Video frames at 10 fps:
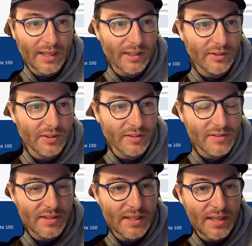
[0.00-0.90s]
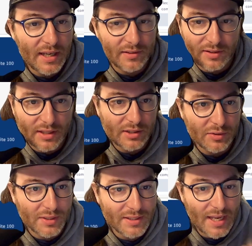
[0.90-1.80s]
you can see it's going to do
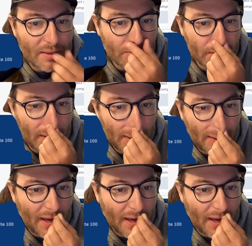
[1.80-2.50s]
the same thing